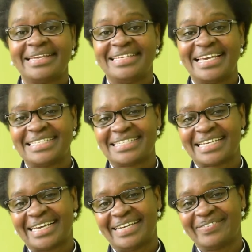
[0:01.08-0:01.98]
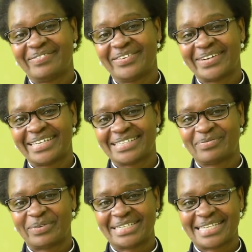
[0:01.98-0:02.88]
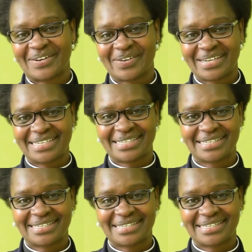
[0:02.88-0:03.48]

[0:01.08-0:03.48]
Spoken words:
Yes, hello viewers, praise the Lord.